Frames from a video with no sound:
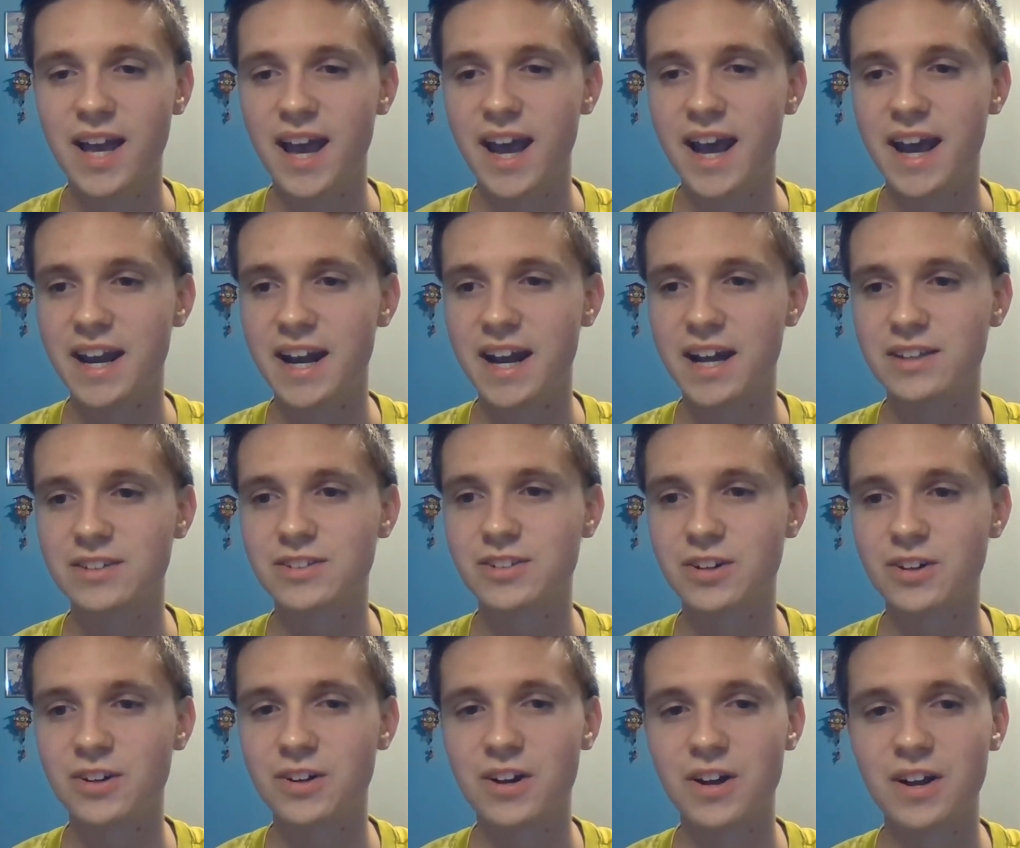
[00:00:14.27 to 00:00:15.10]
and I
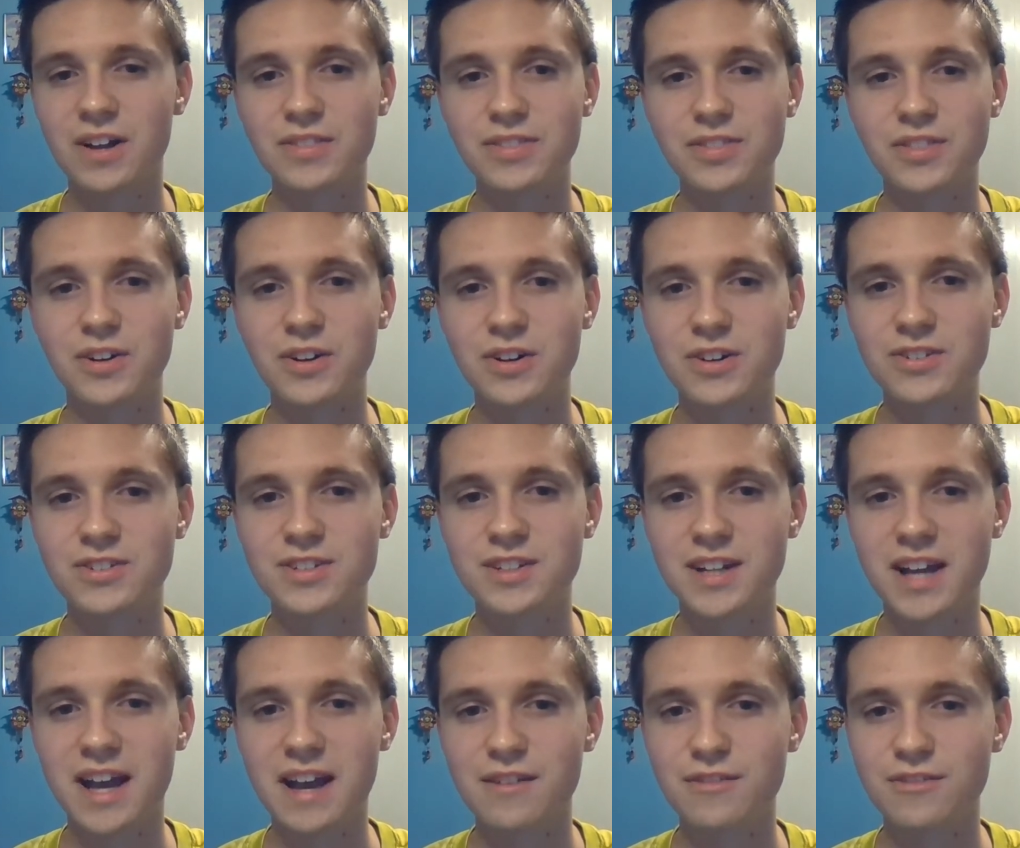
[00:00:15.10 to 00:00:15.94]
turn on Thursday
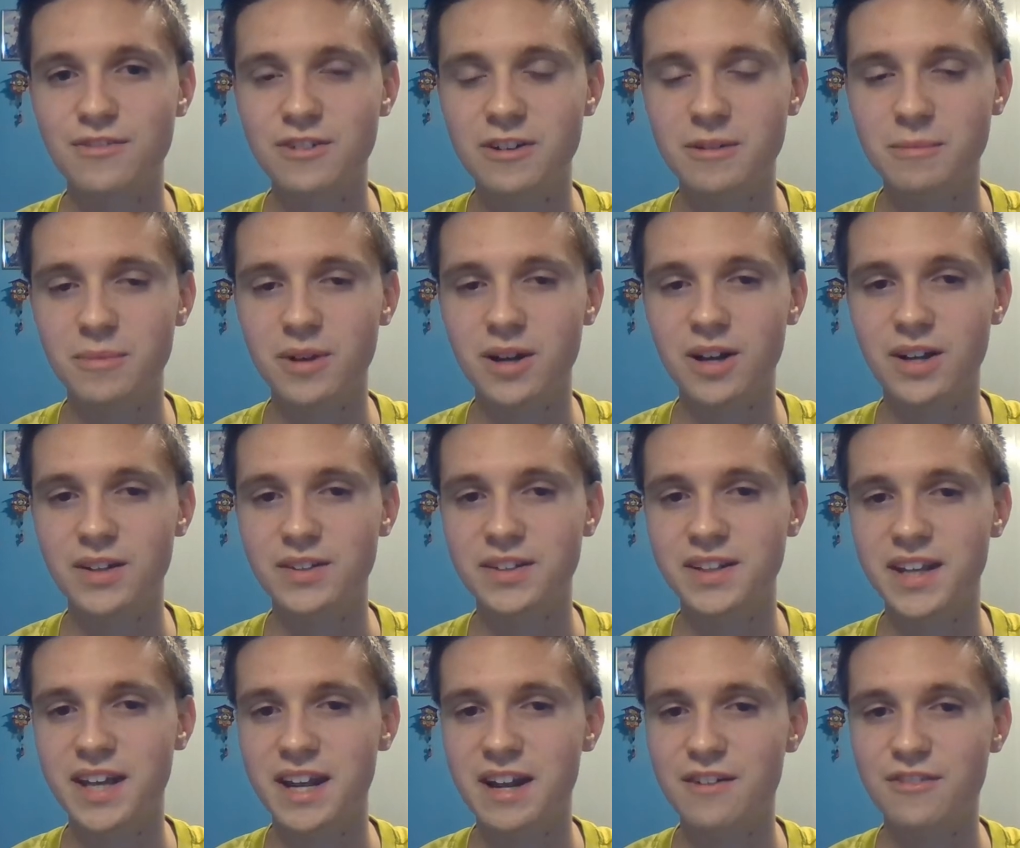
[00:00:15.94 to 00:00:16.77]
night football in
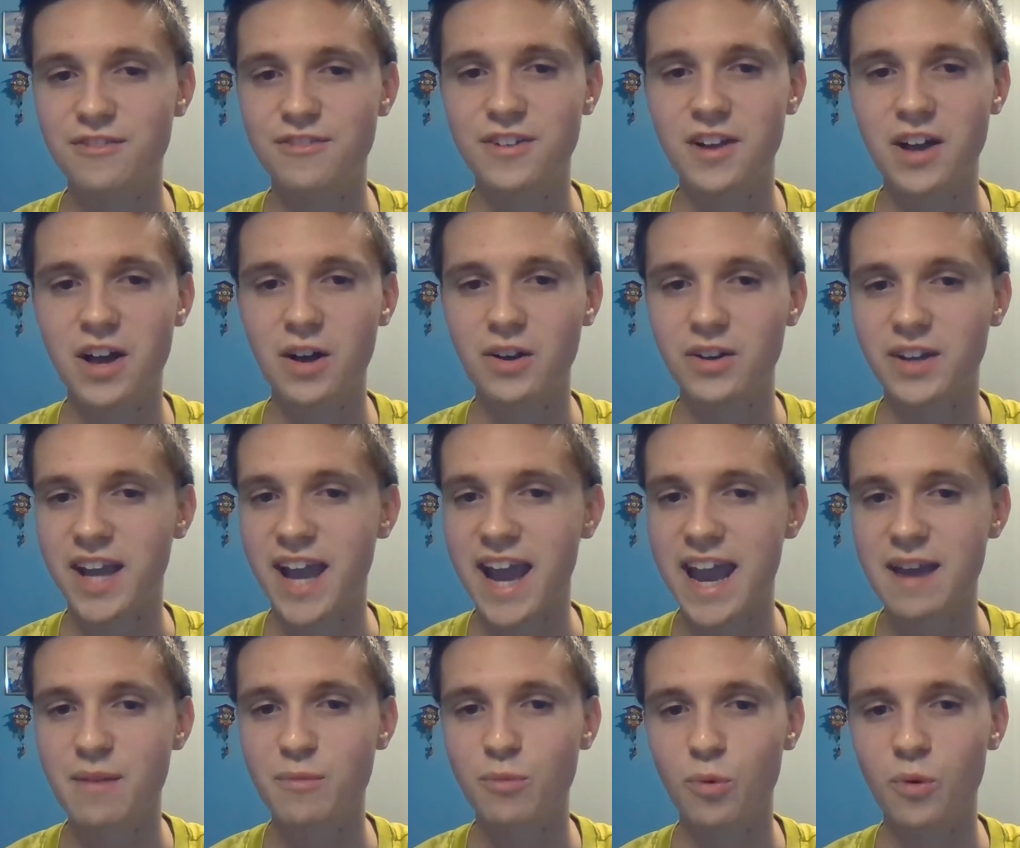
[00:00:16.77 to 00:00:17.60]
the NFL,
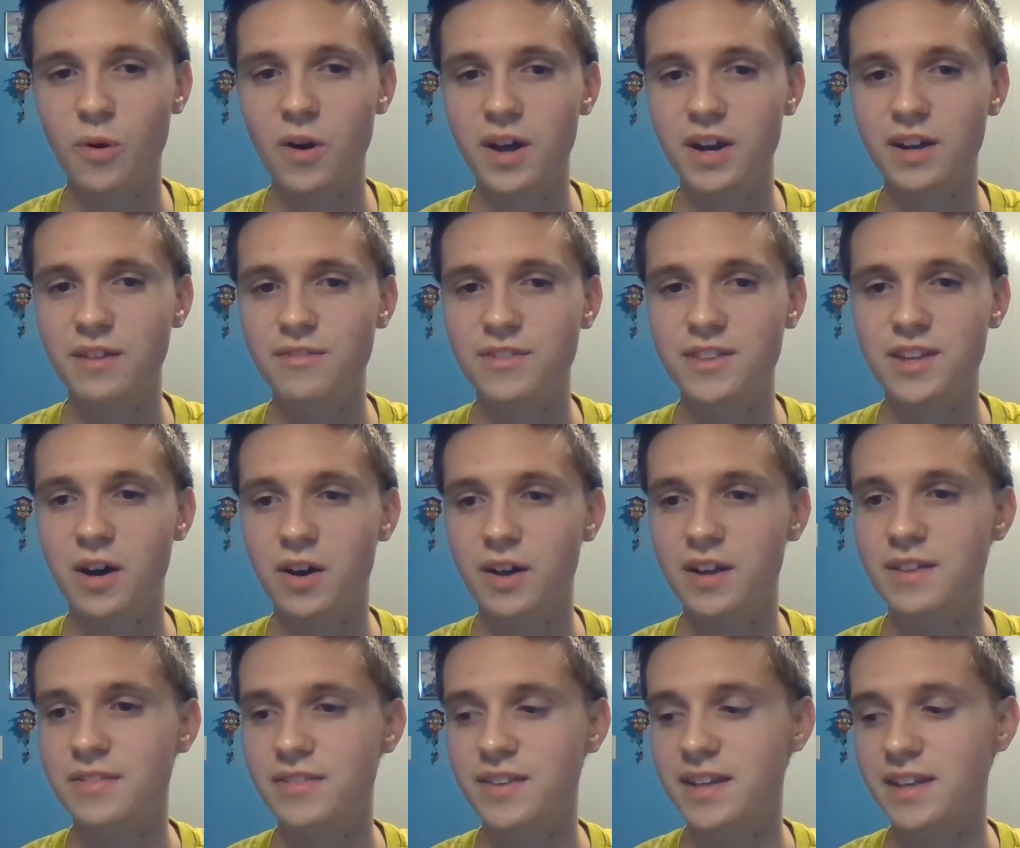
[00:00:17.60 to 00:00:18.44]
game one of
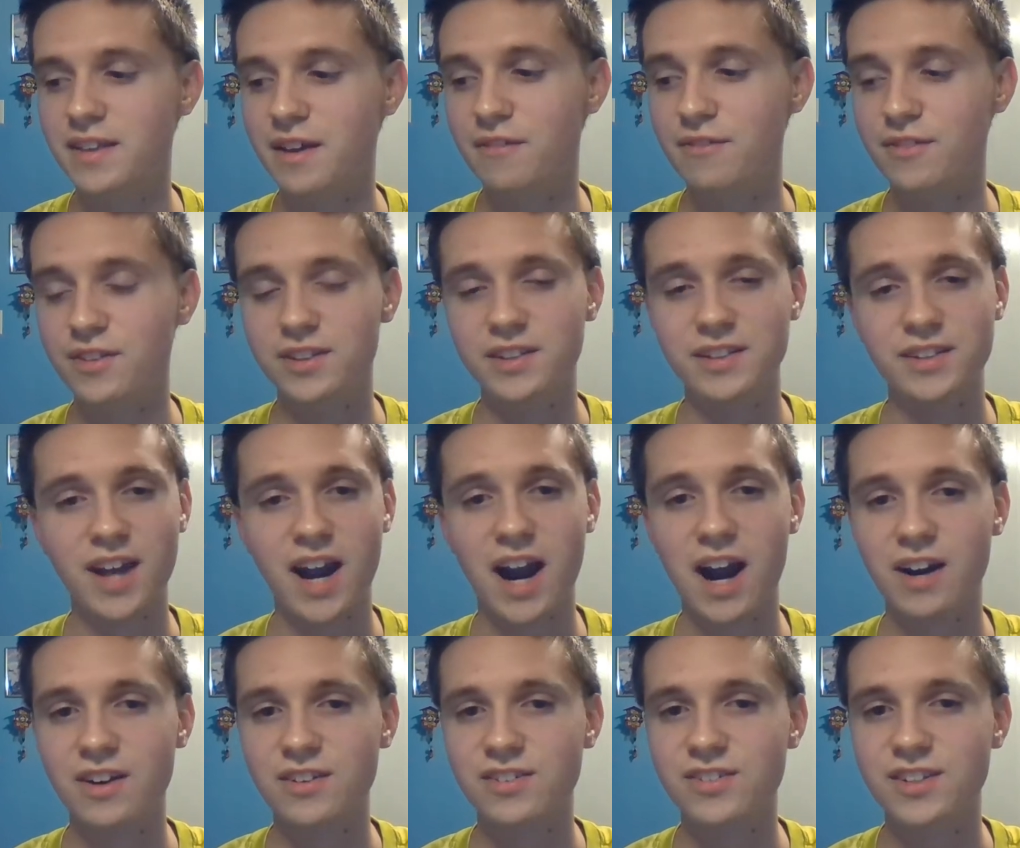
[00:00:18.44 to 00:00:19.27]
the
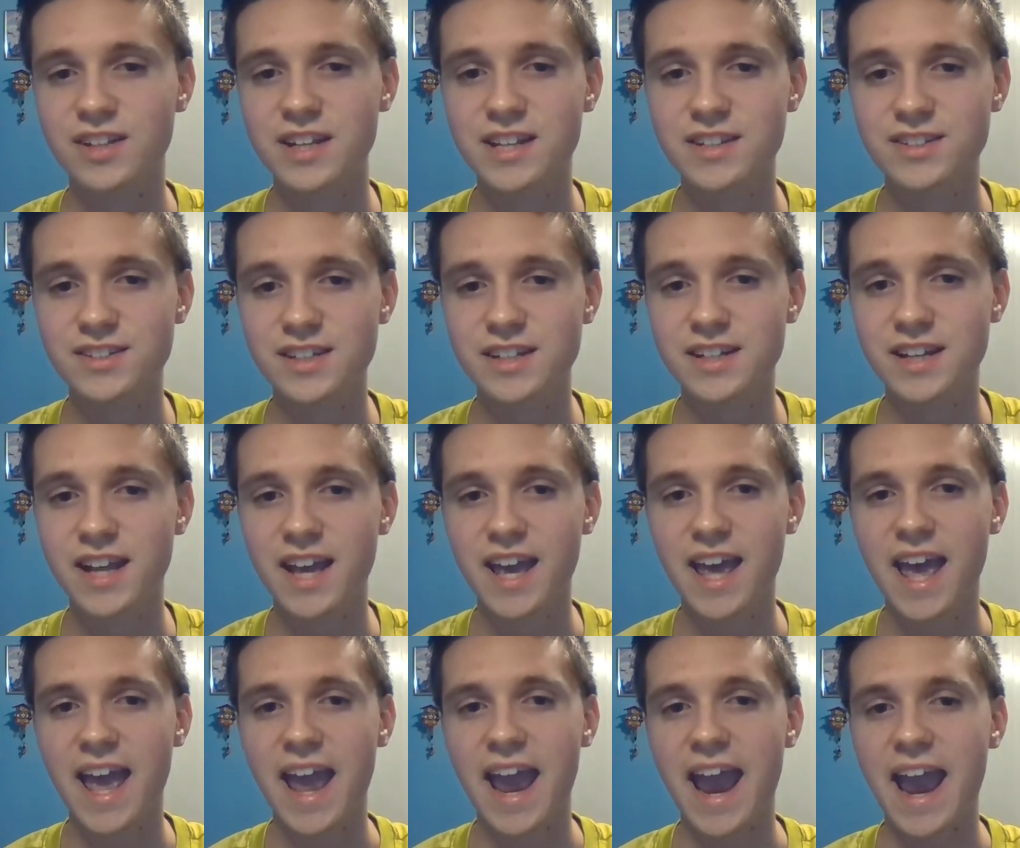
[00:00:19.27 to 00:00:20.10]
entire season,
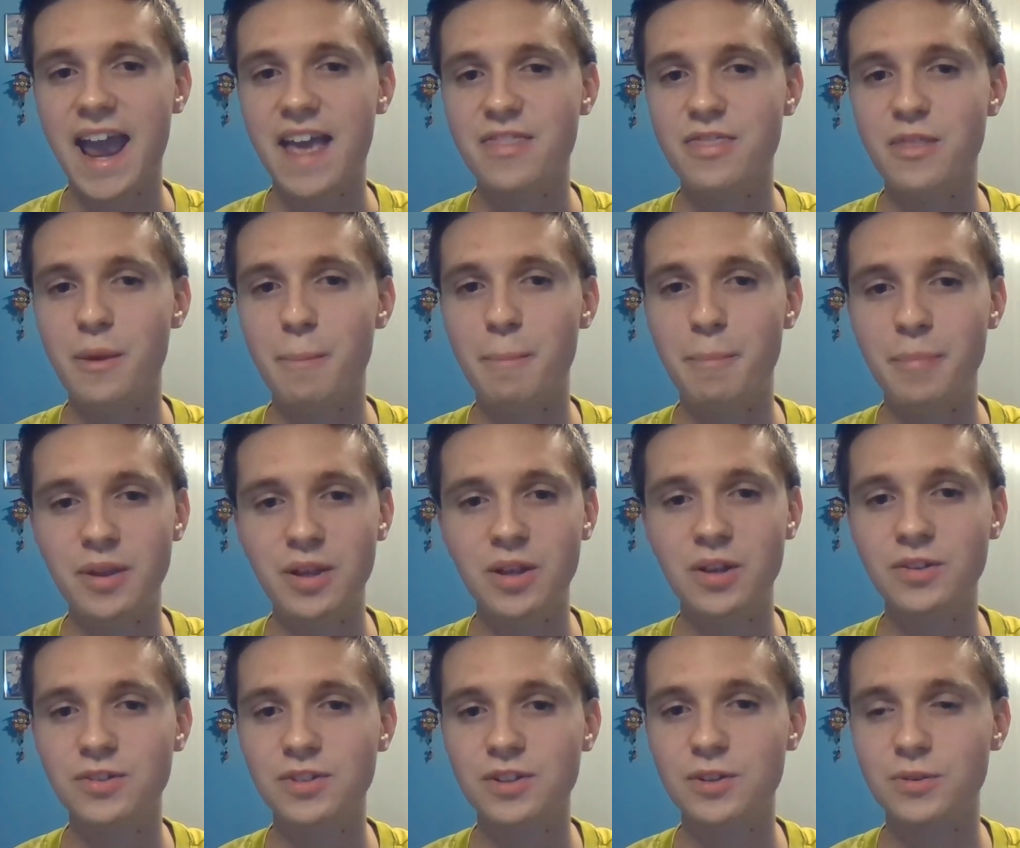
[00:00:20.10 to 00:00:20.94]
and the
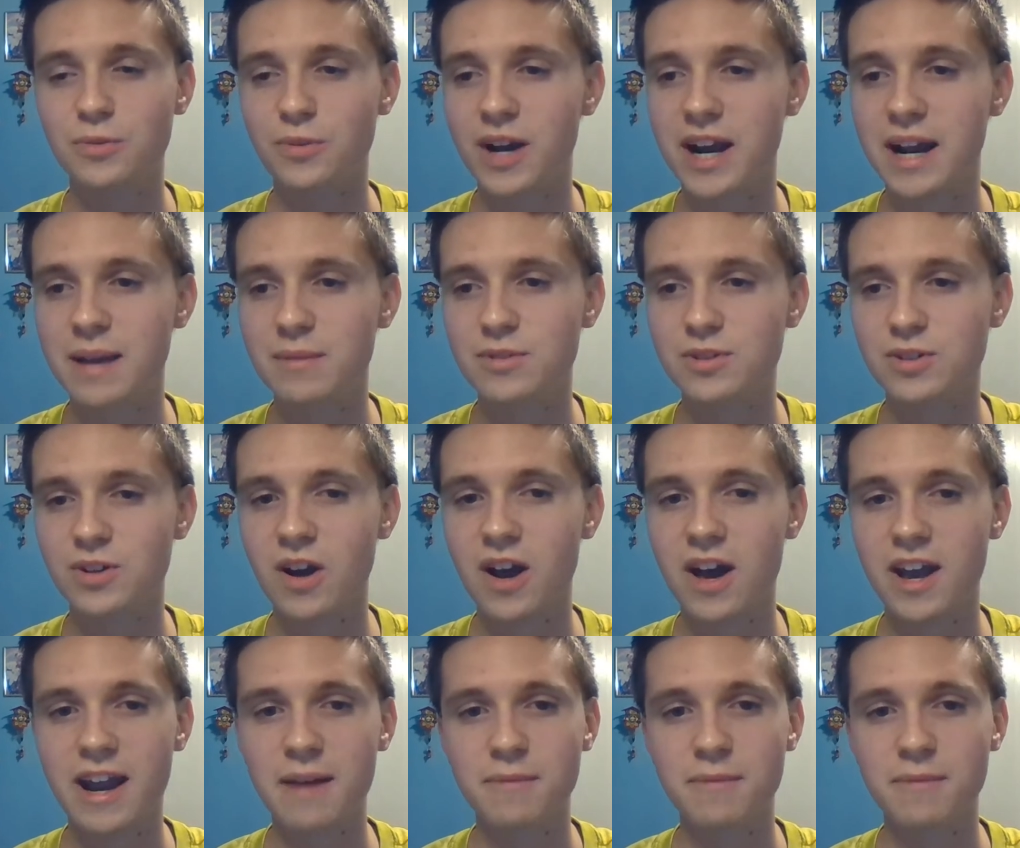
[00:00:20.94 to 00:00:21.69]
Bills and the Rams are on.